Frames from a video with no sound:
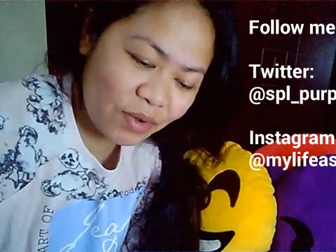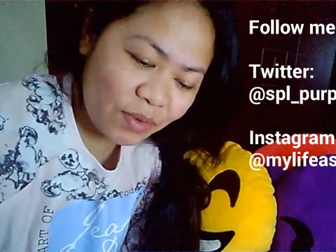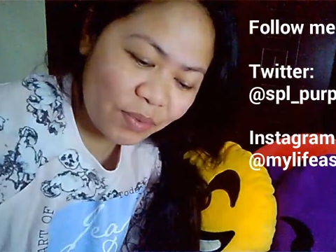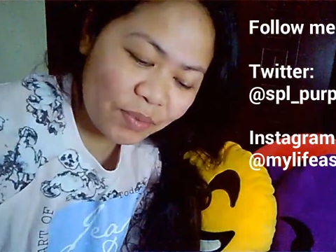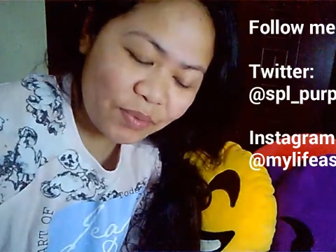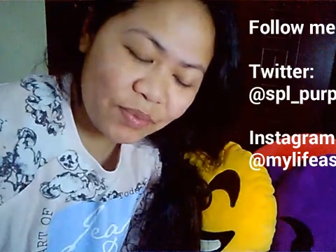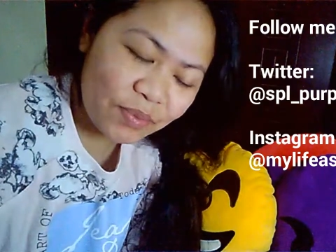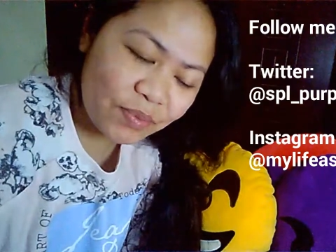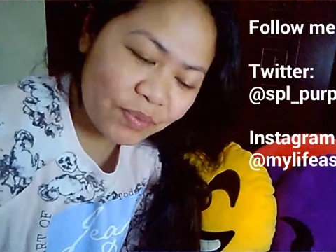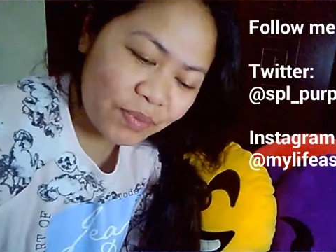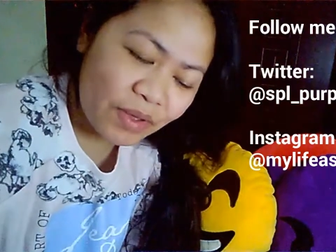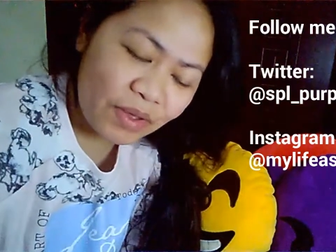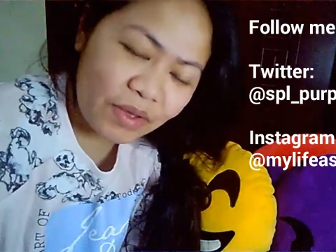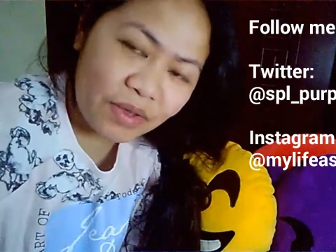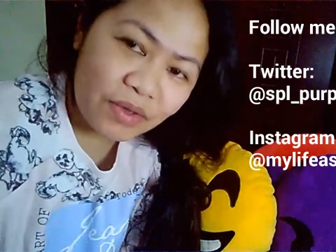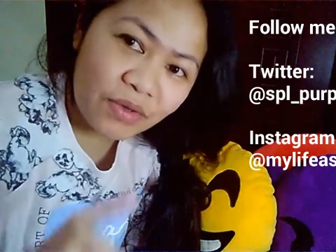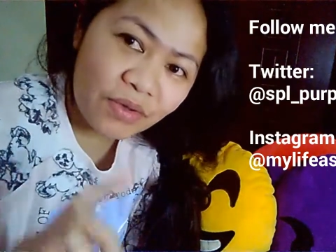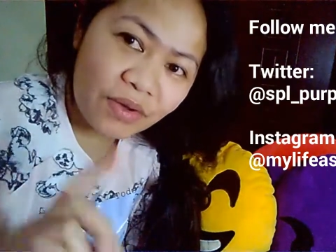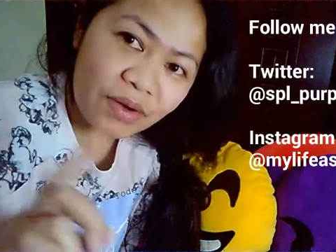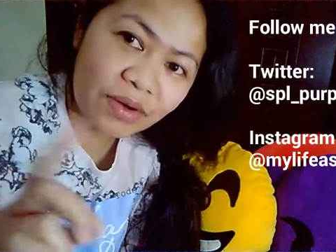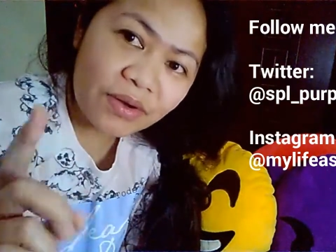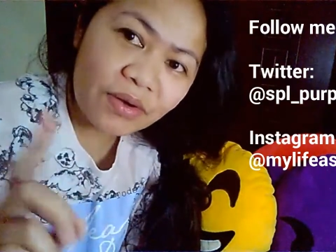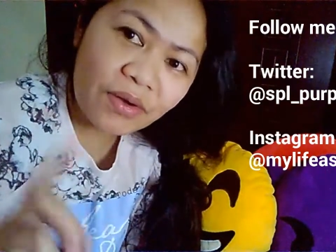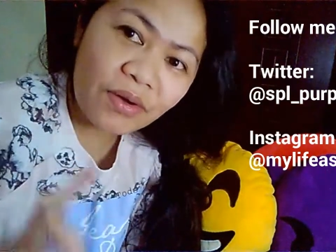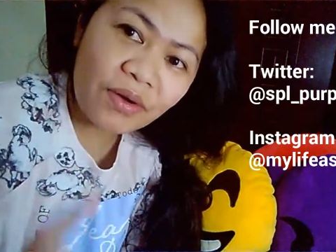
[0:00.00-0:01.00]
Hope
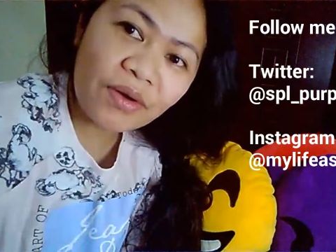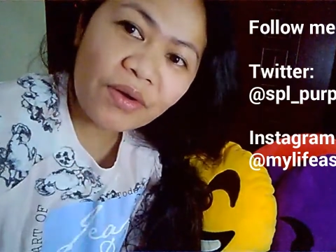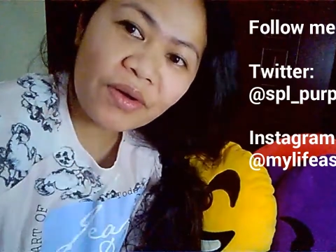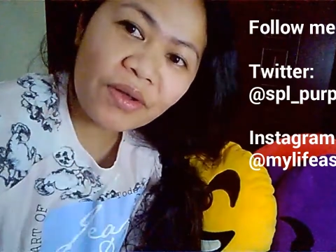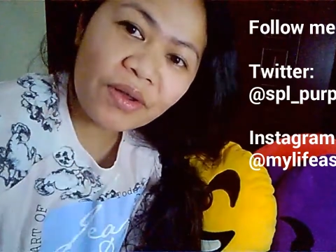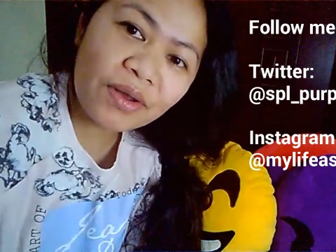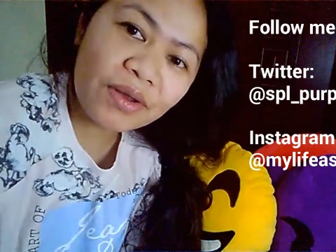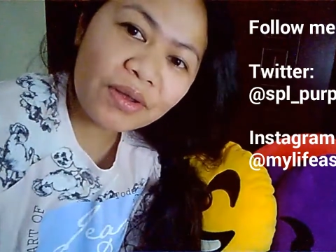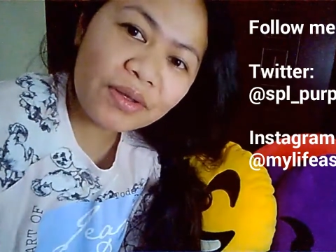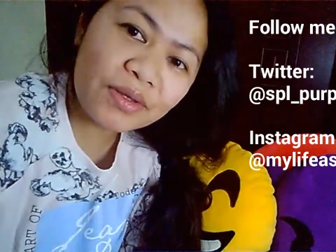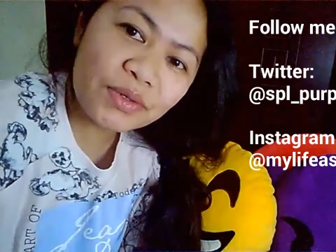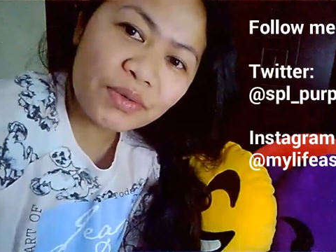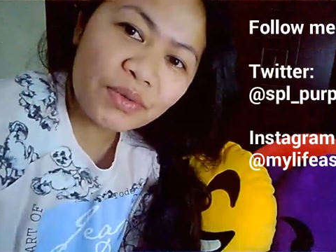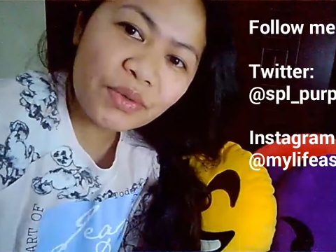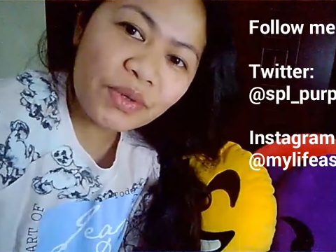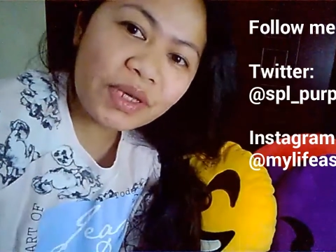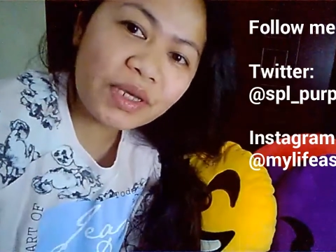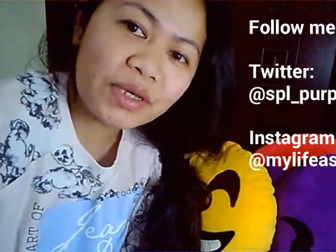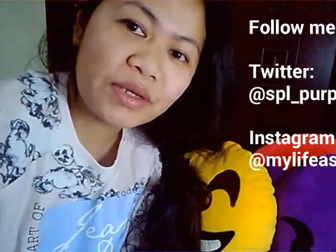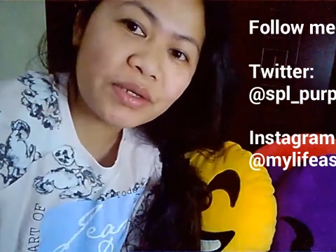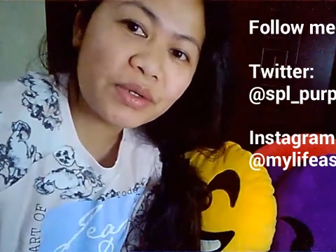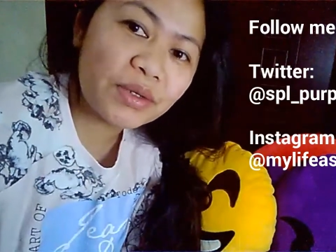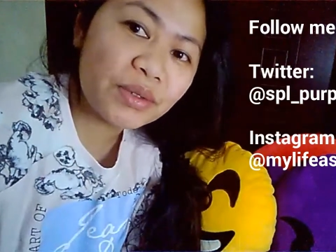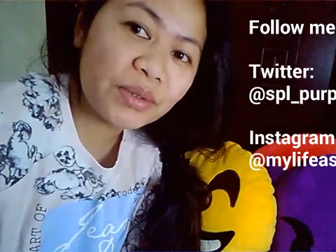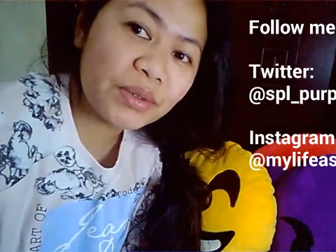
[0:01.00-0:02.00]
you are all
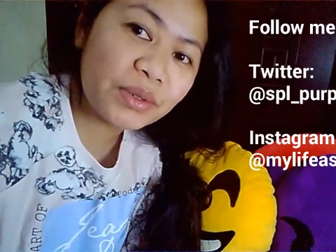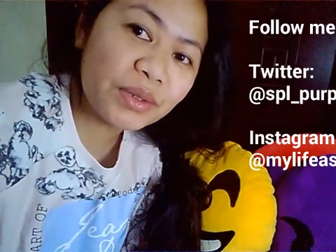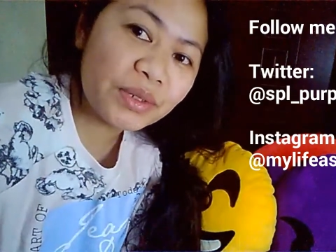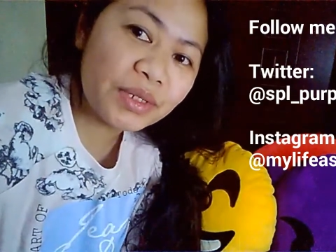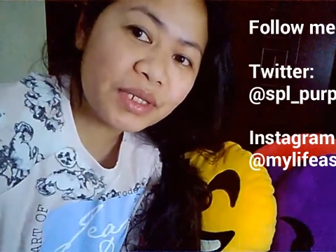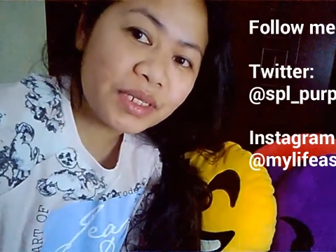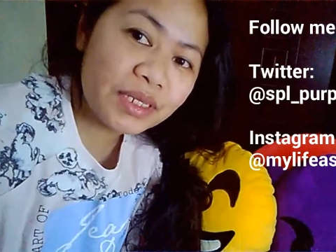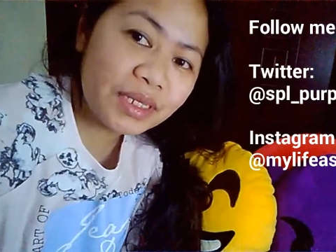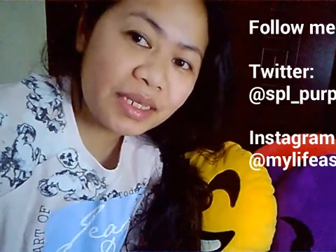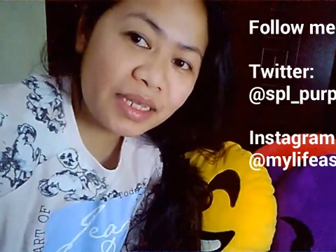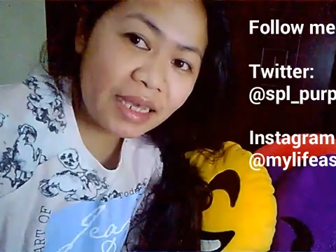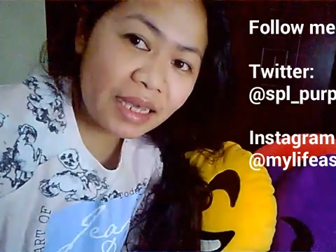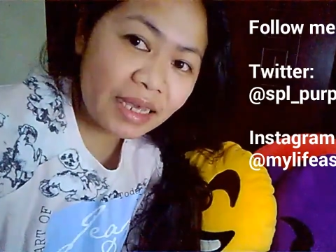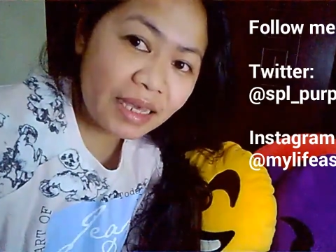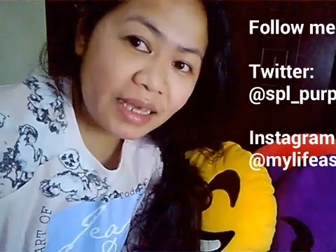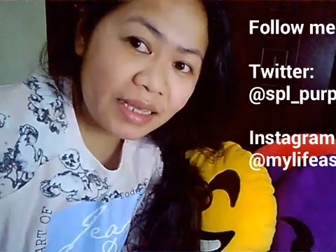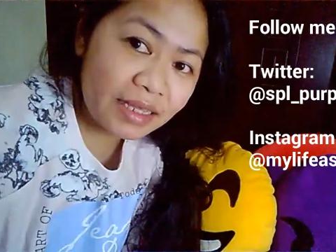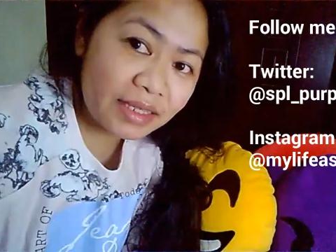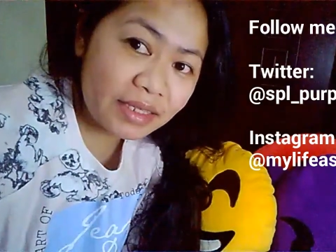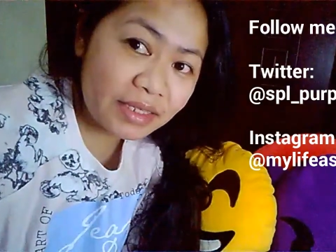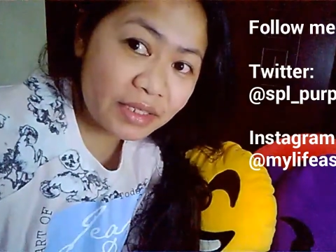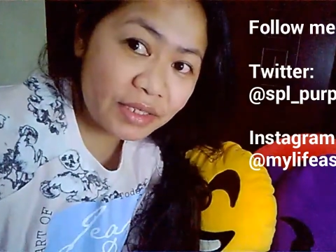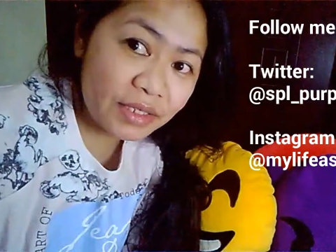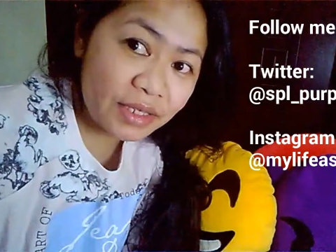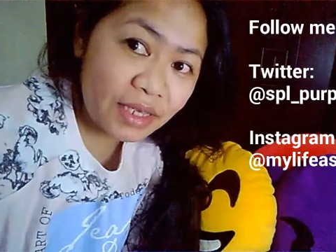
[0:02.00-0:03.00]
doing good
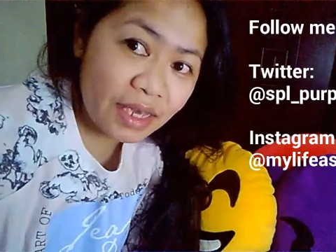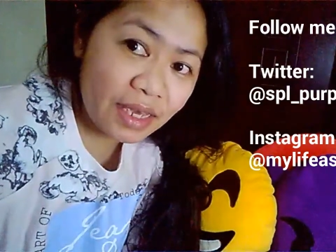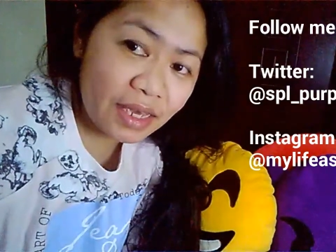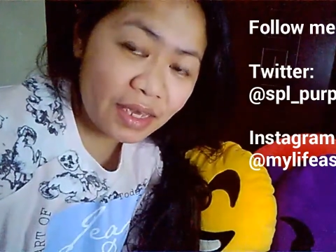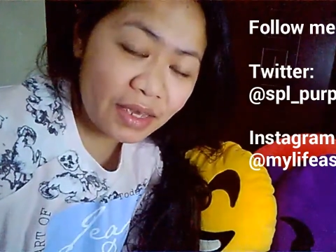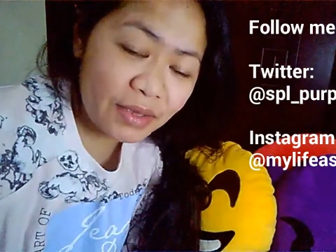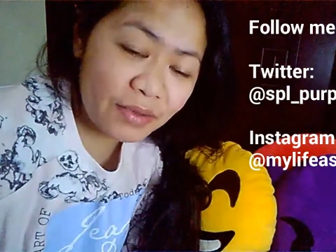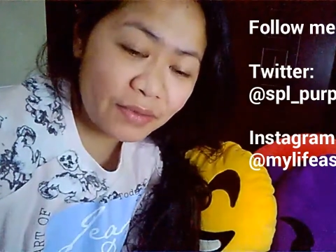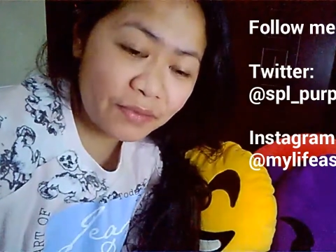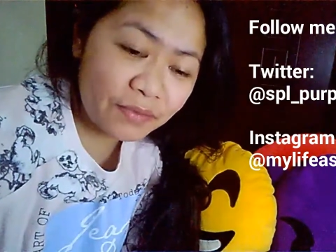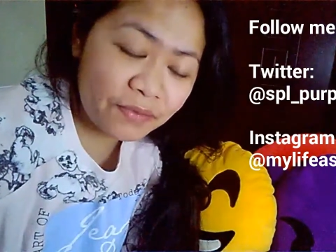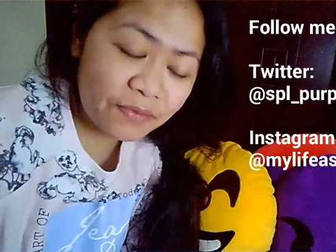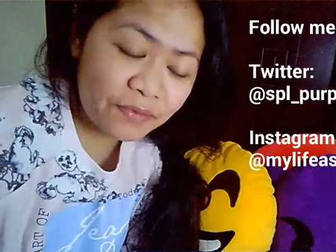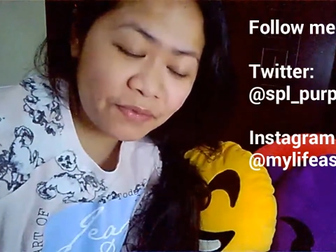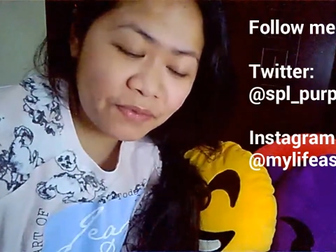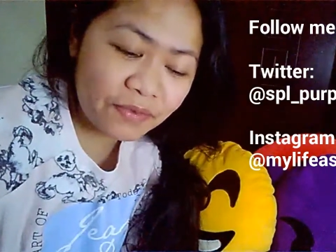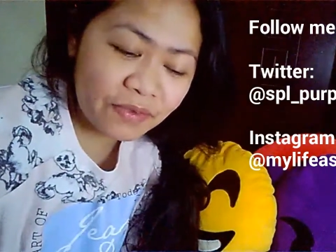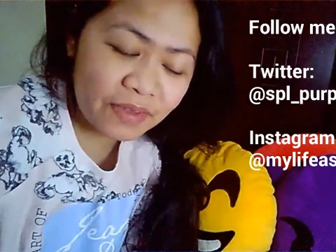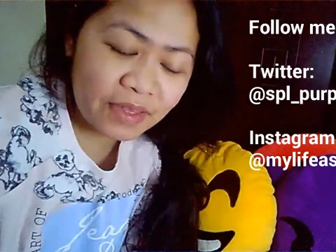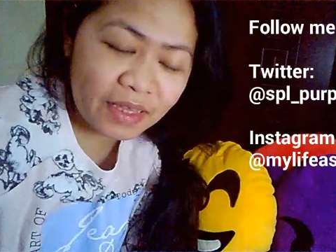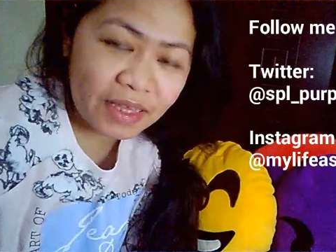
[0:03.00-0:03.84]
and safe.